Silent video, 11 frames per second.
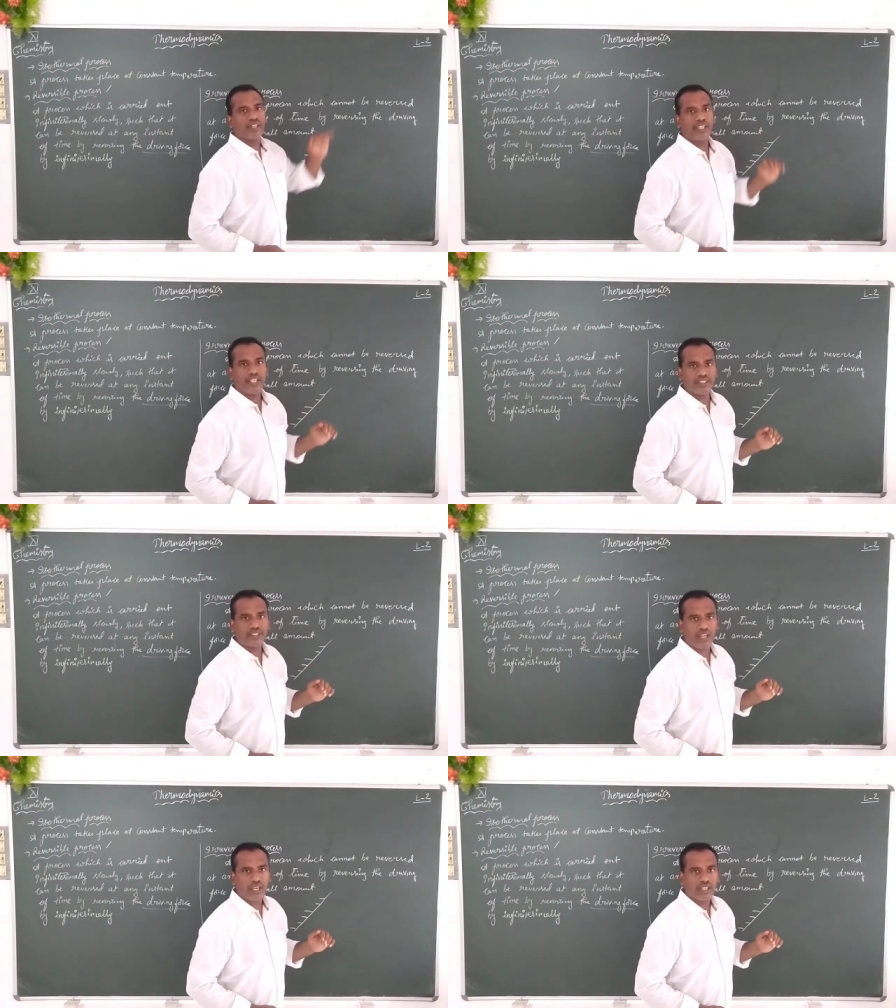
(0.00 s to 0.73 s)
Is
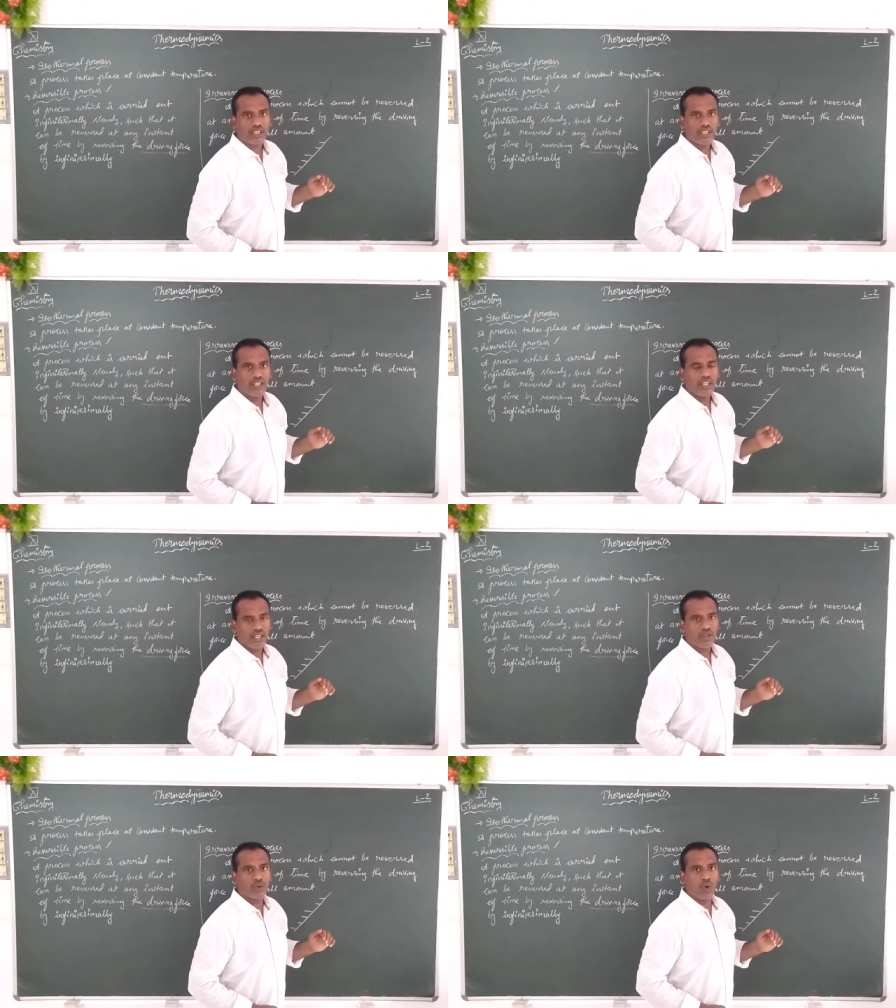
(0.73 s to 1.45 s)
it not?
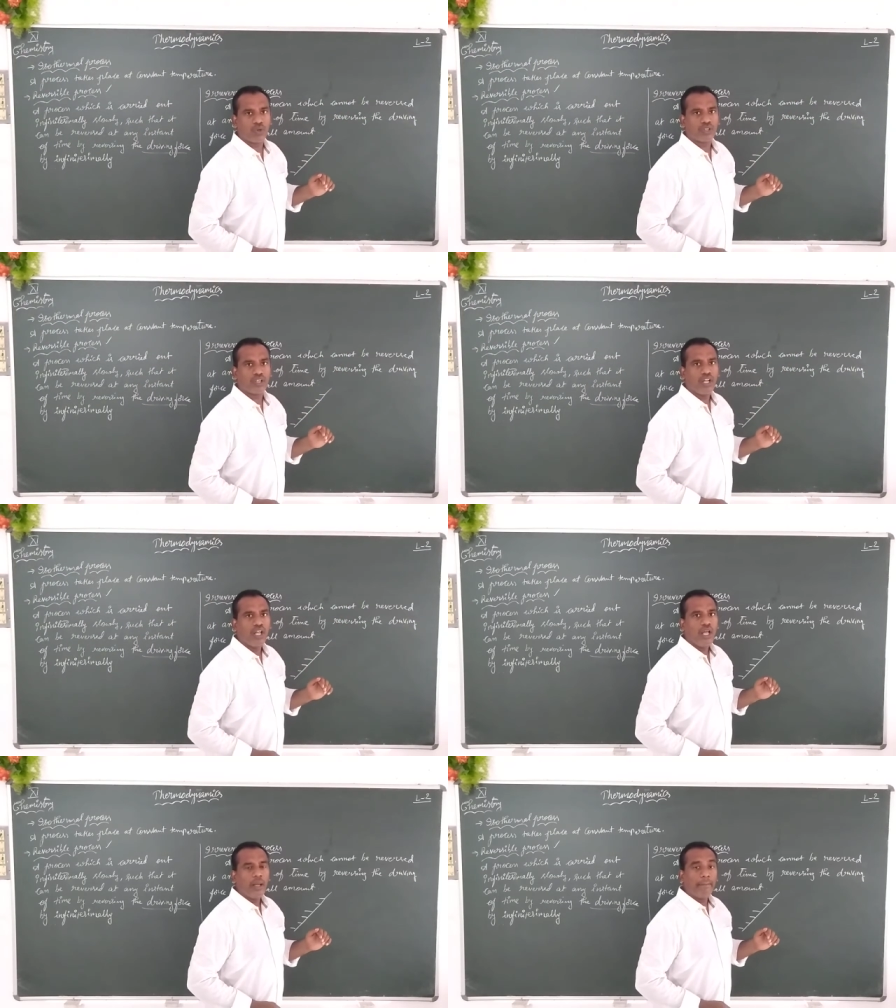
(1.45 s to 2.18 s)
Go.
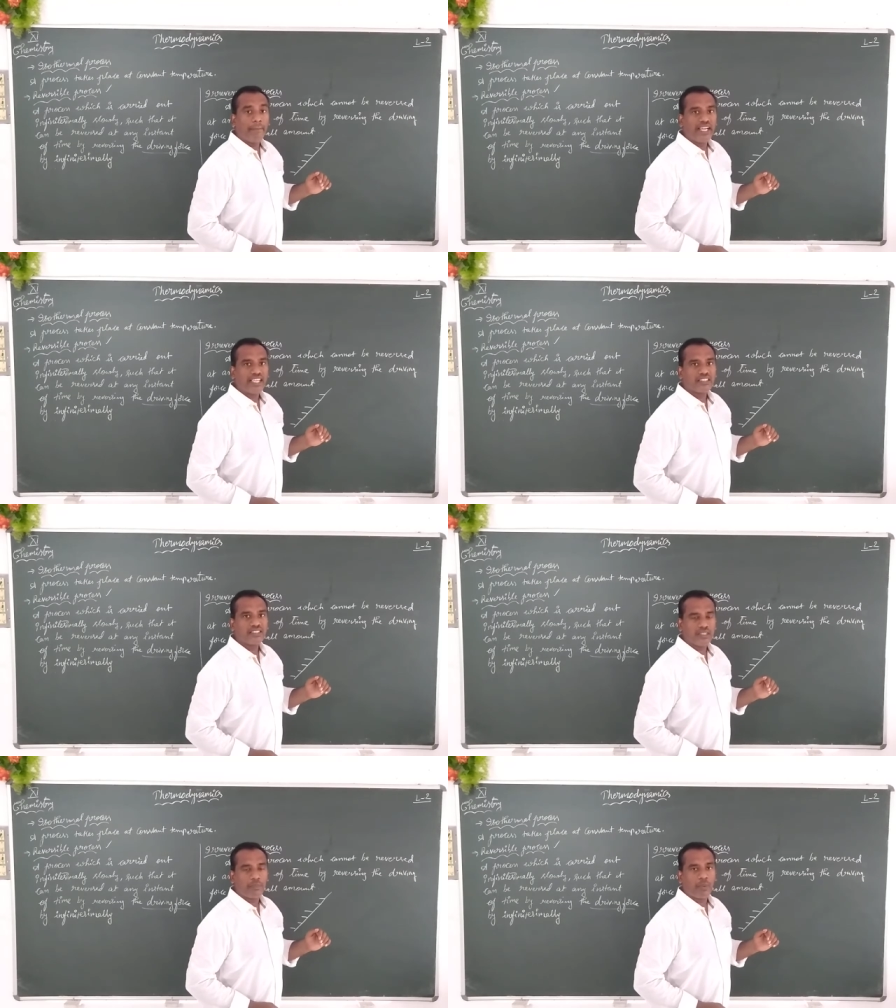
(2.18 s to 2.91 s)

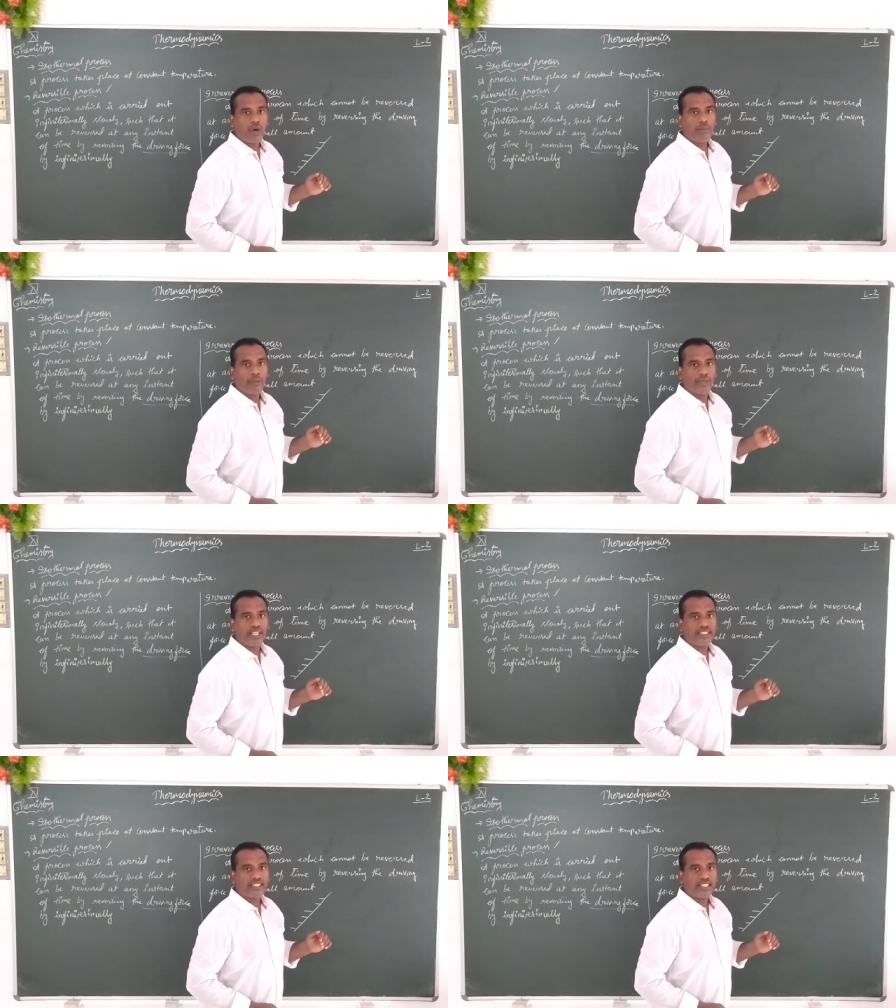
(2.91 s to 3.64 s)
But the problem
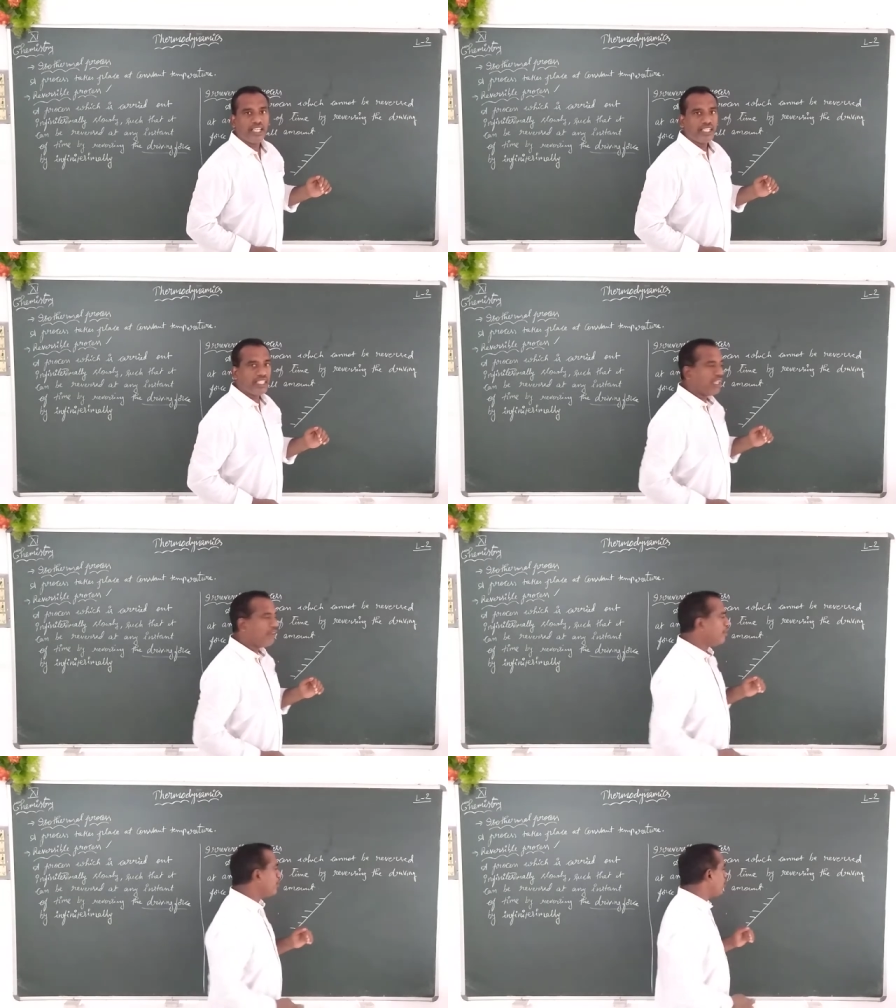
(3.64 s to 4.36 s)
is,
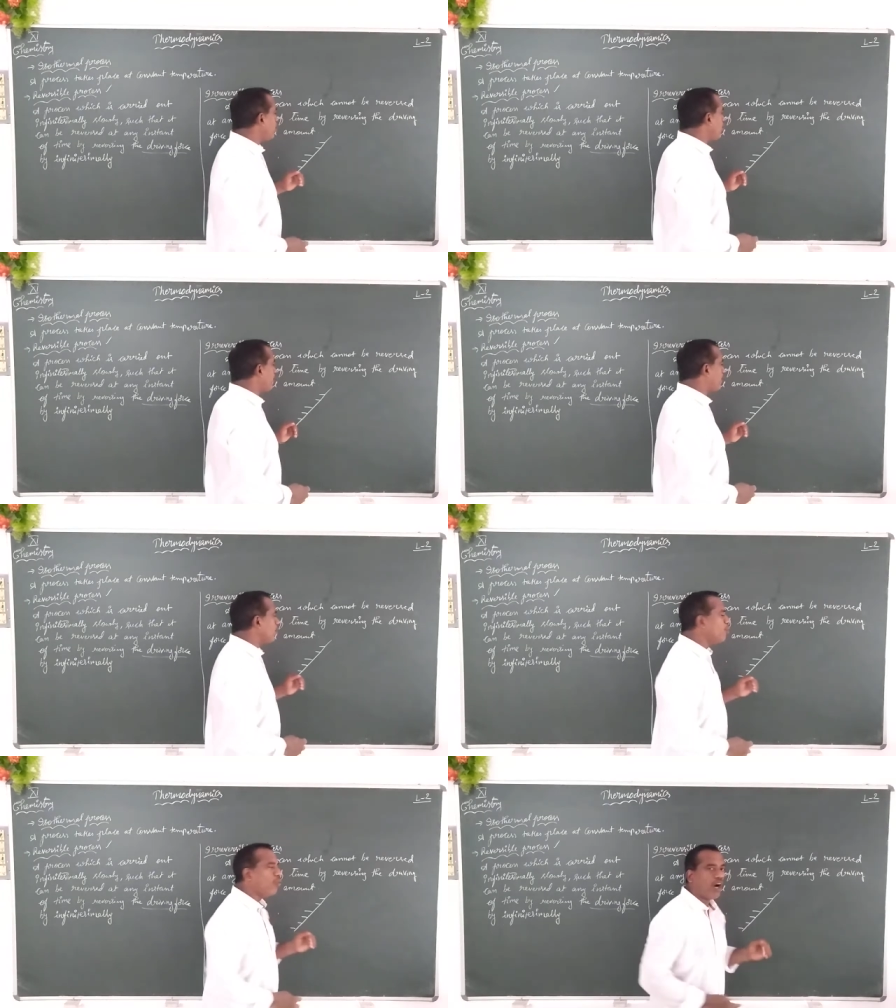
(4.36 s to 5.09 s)
even though if
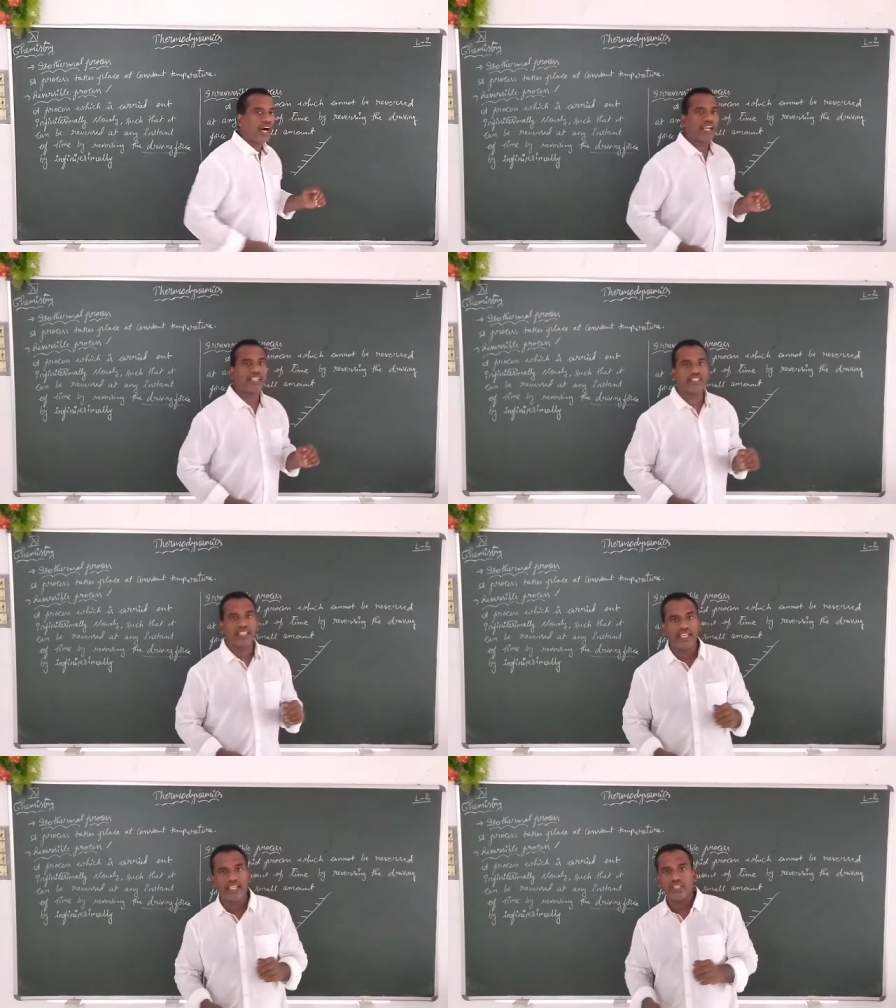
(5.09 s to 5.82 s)
you are
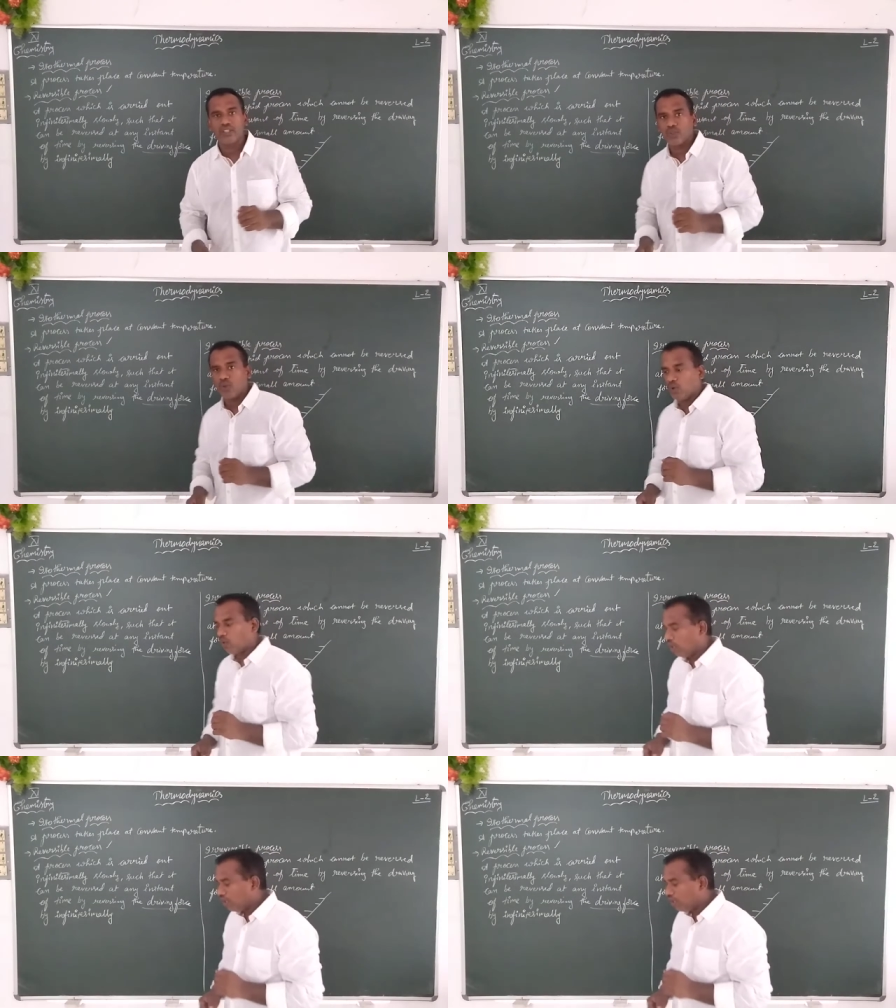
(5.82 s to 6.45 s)
trying to